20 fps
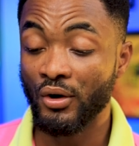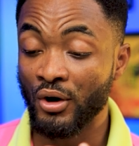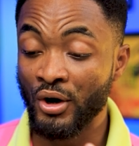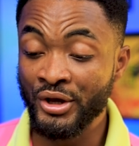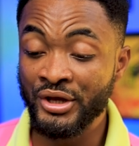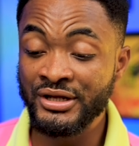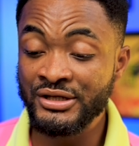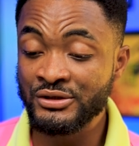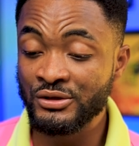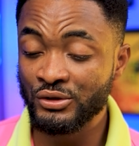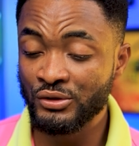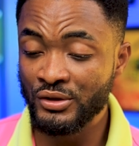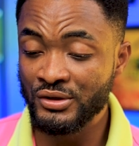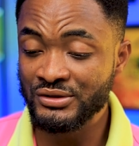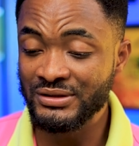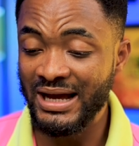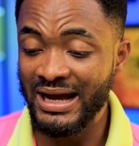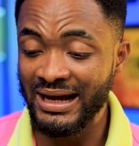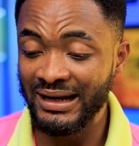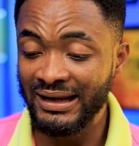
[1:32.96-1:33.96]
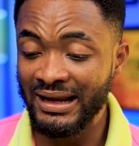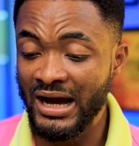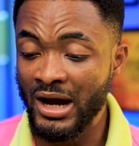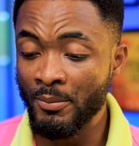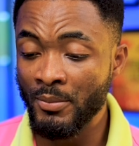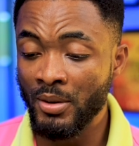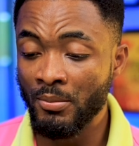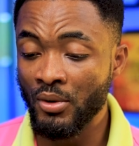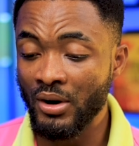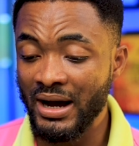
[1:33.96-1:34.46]
All you need to do is to allow
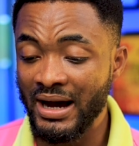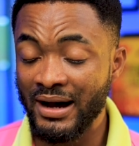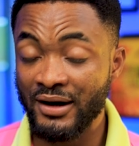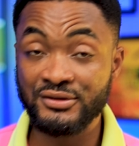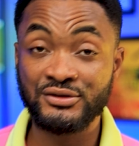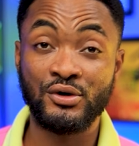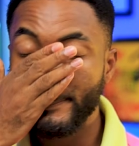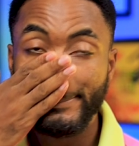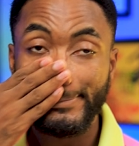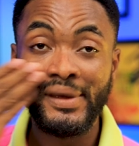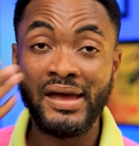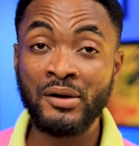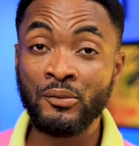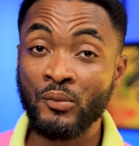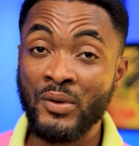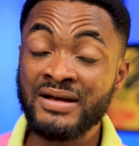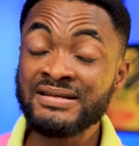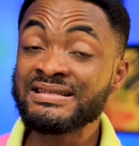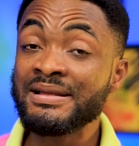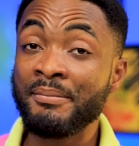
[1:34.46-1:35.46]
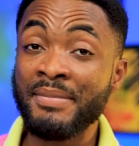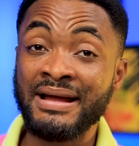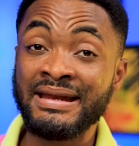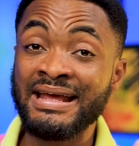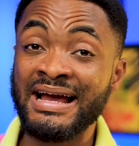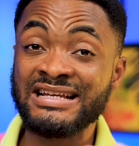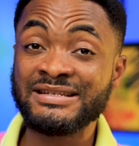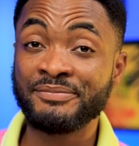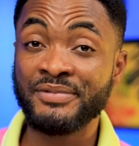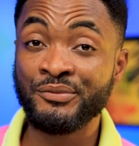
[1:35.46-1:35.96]
Momo out, and once the money
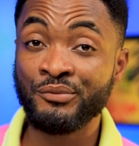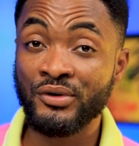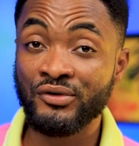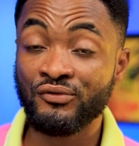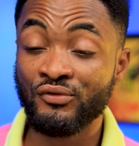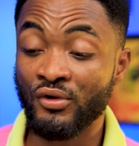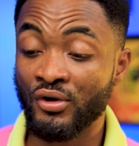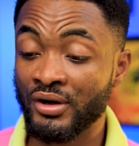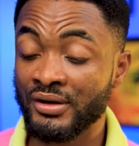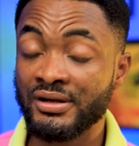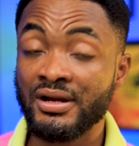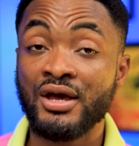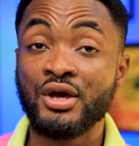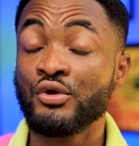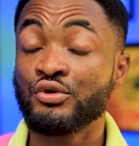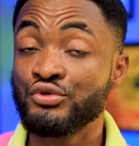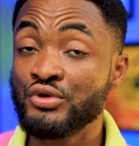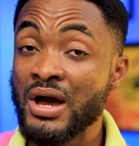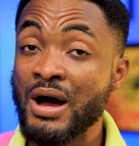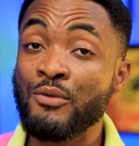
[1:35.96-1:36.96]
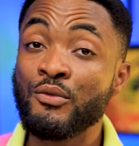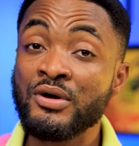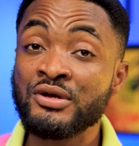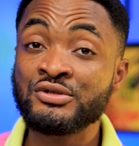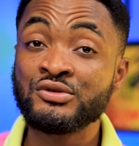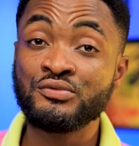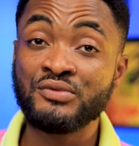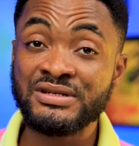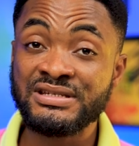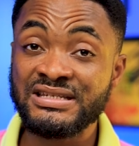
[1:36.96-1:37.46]
has been withdrawn, you are going
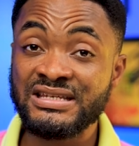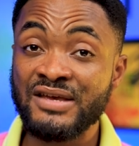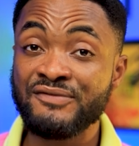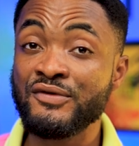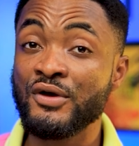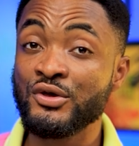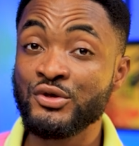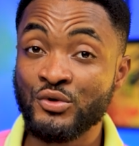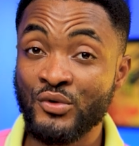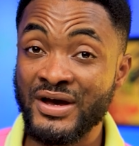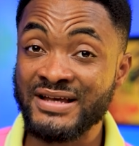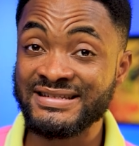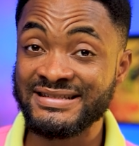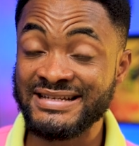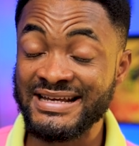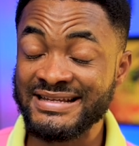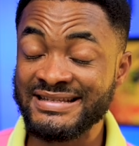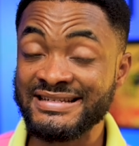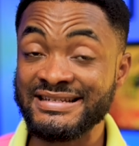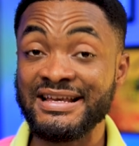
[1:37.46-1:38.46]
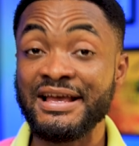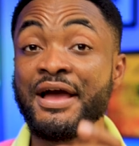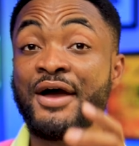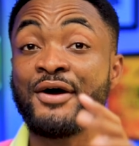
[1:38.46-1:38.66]
to receive your USDT.